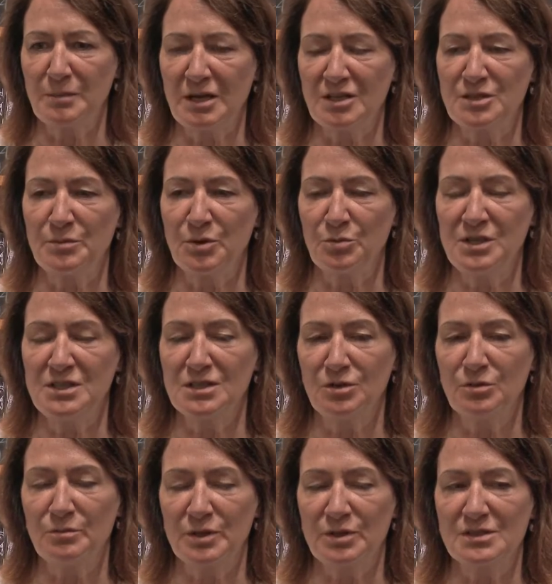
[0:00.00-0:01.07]
about it, but we
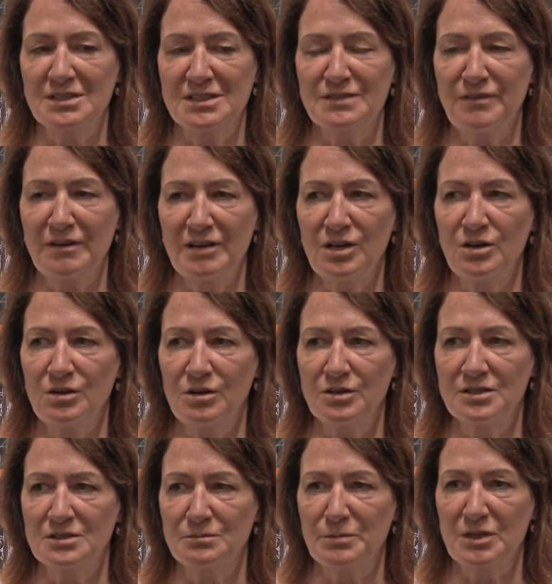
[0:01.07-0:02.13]
don't, because it's very
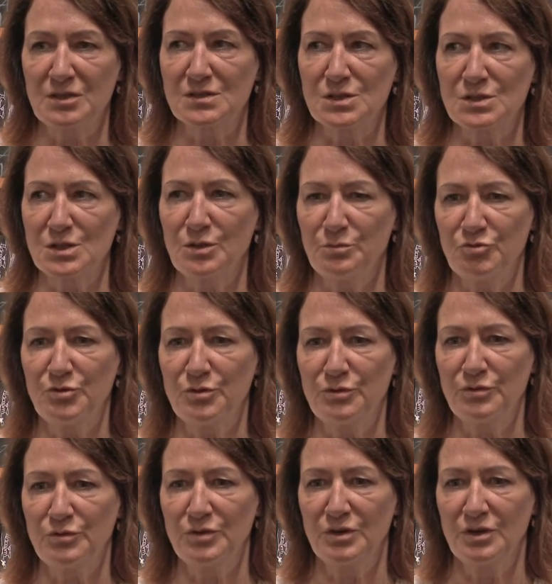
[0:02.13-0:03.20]
hard, because there's no
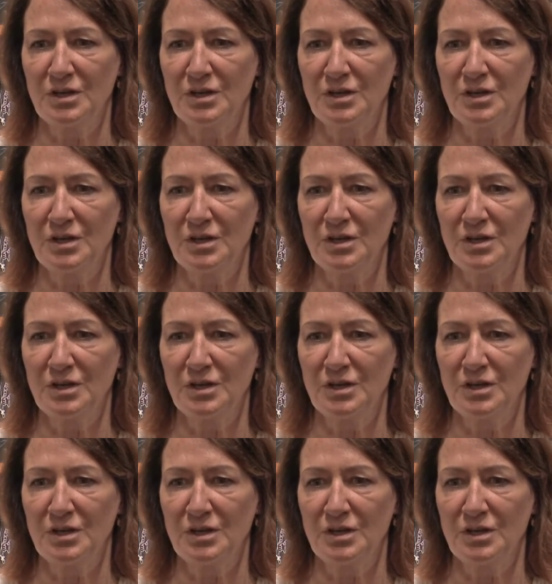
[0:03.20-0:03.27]
proof.